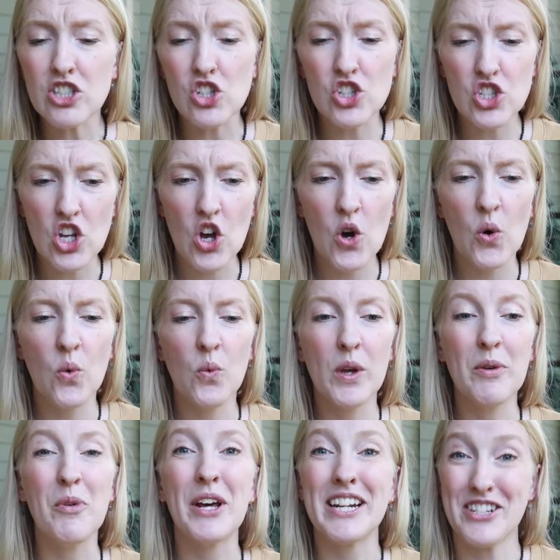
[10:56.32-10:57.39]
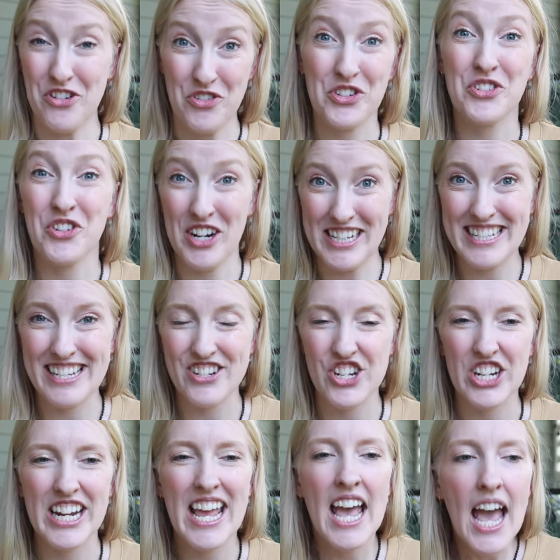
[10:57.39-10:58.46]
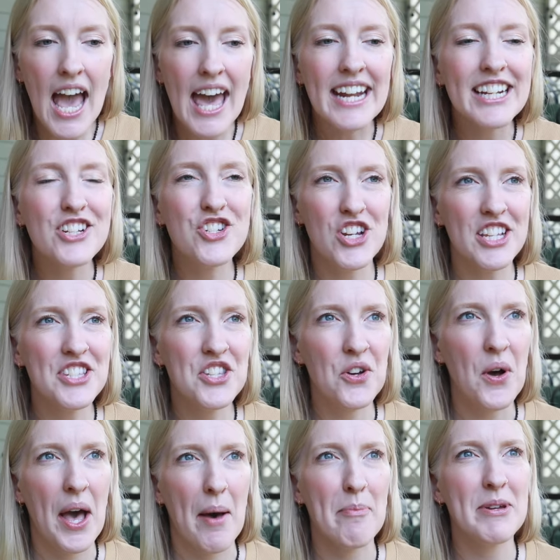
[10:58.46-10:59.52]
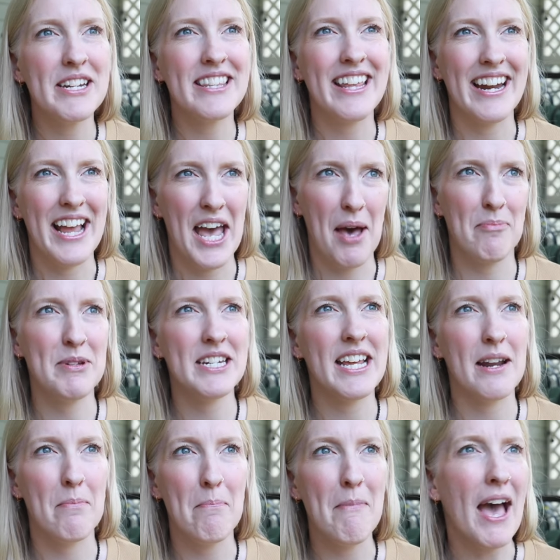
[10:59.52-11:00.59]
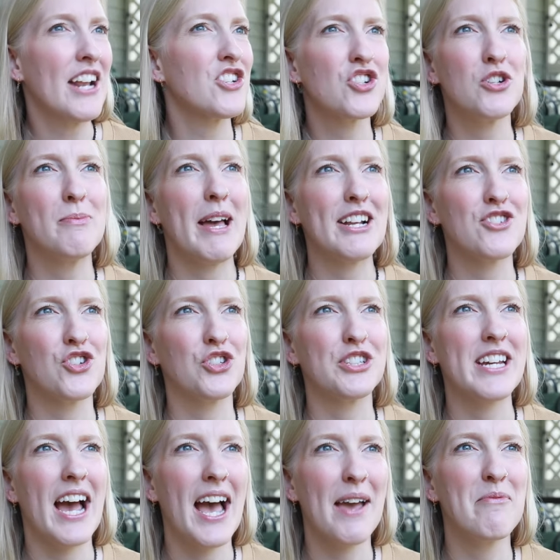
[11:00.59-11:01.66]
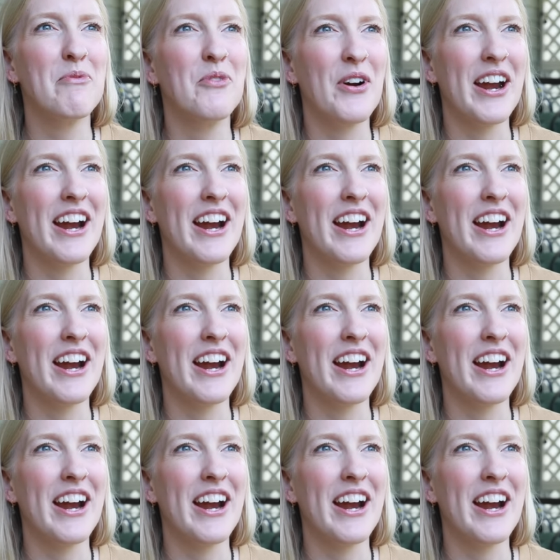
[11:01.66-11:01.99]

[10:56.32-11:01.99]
So we wanted to transition. And it just so happened that it happened at a magical, magical time